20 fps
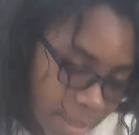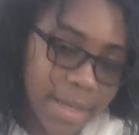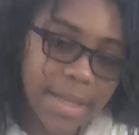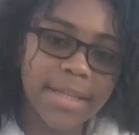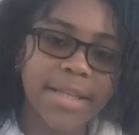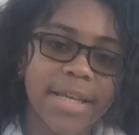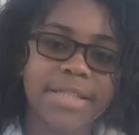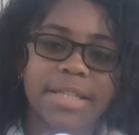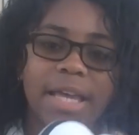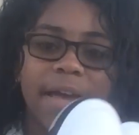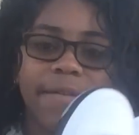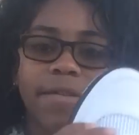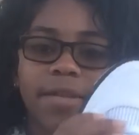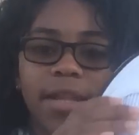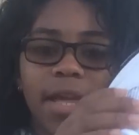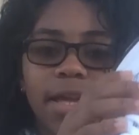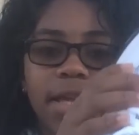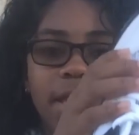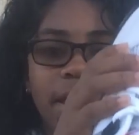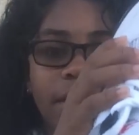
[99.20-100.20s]
and it doesn't have the
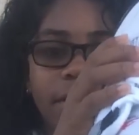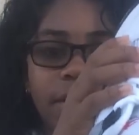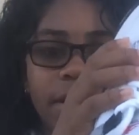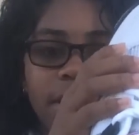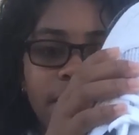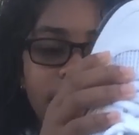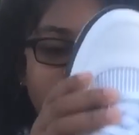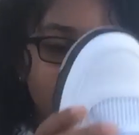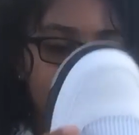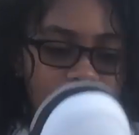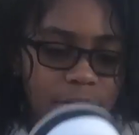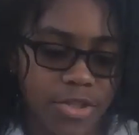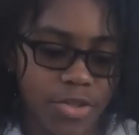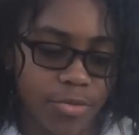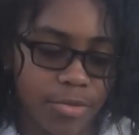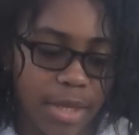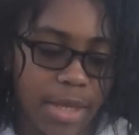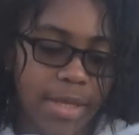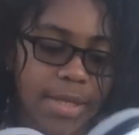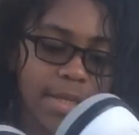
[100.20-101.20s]
Nike Air in the inside.
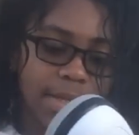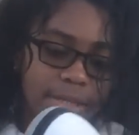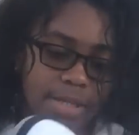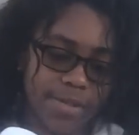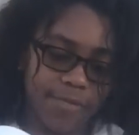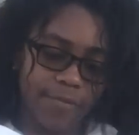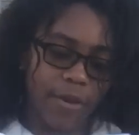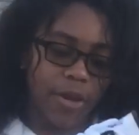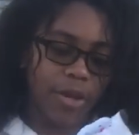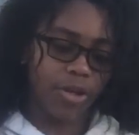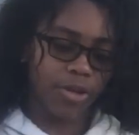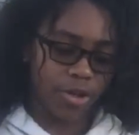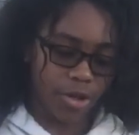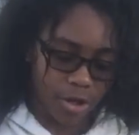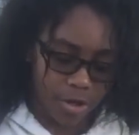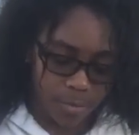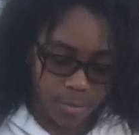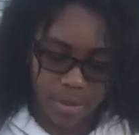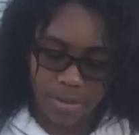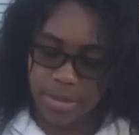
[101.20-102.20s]
So they did us very
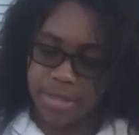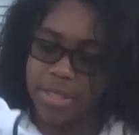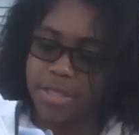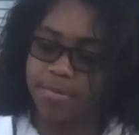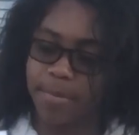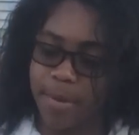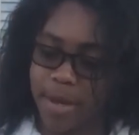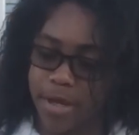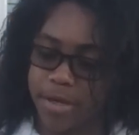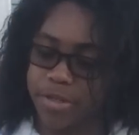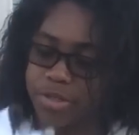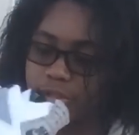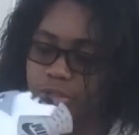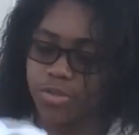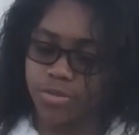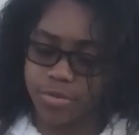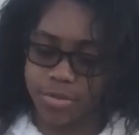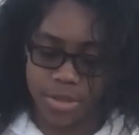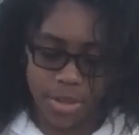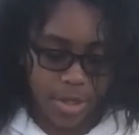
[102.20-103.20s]
dirty with these pair of
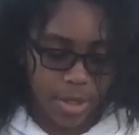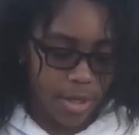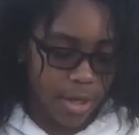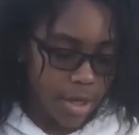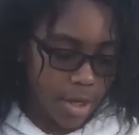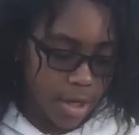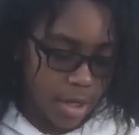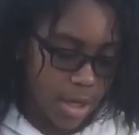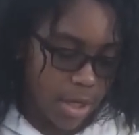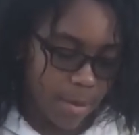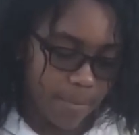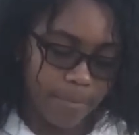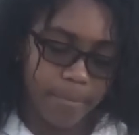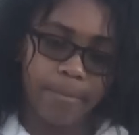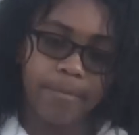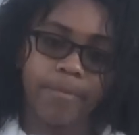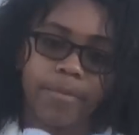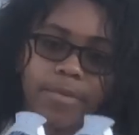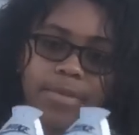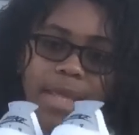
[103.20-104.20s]
shoes.
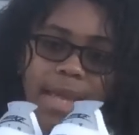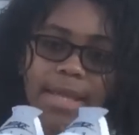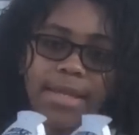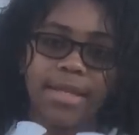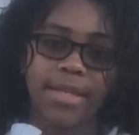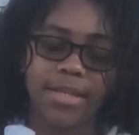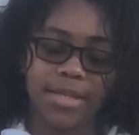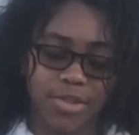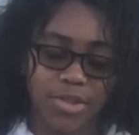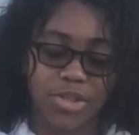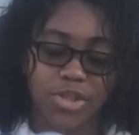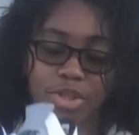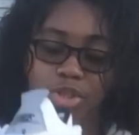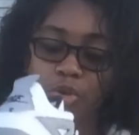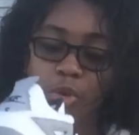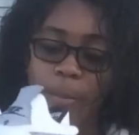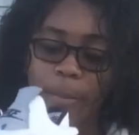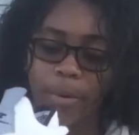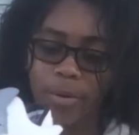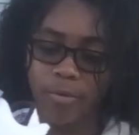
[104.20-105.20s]
Um, they did us
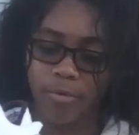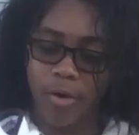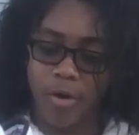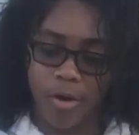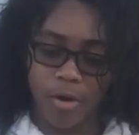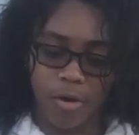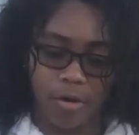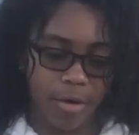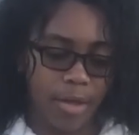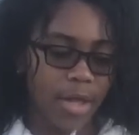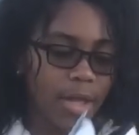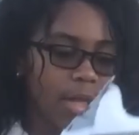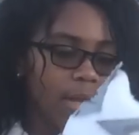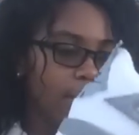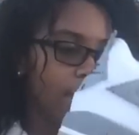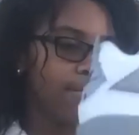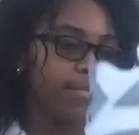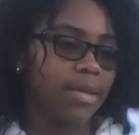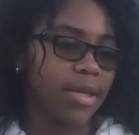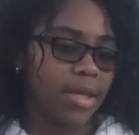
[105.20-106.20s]
super wrong
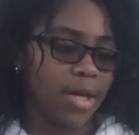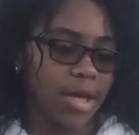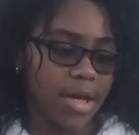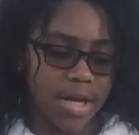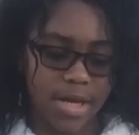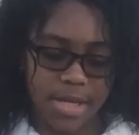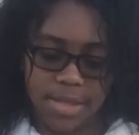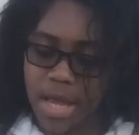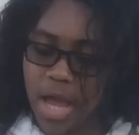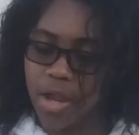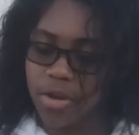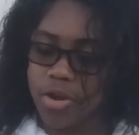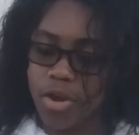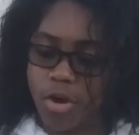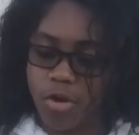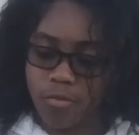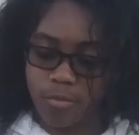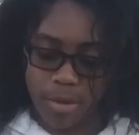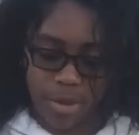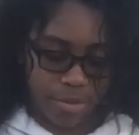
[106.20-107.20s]
because I
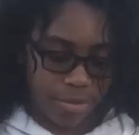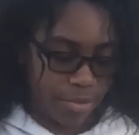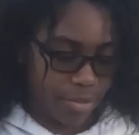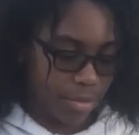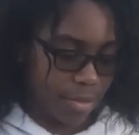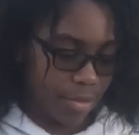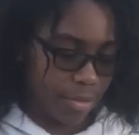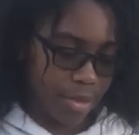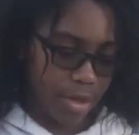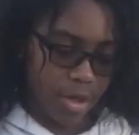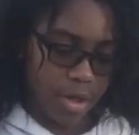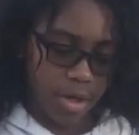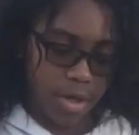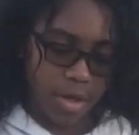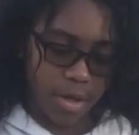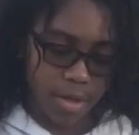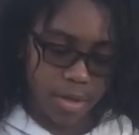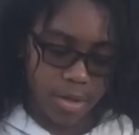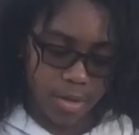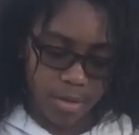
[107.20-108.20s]
know with
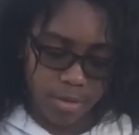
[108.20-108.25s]
the